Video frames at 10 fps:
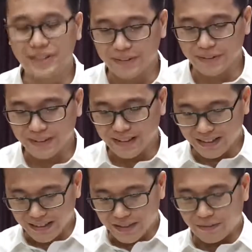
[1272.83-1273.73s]
So
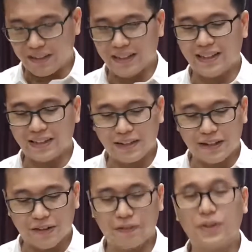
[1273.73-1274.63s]
we,
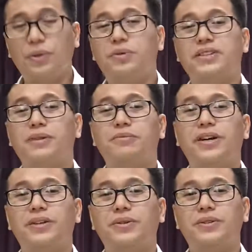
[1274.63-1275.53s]
if we know
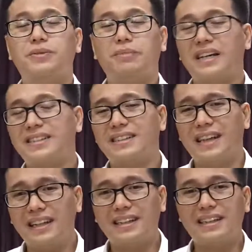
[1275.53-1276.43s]
someone who's past
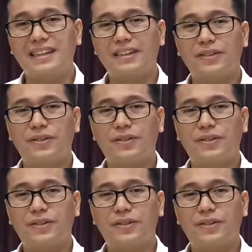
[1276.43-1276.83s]
80,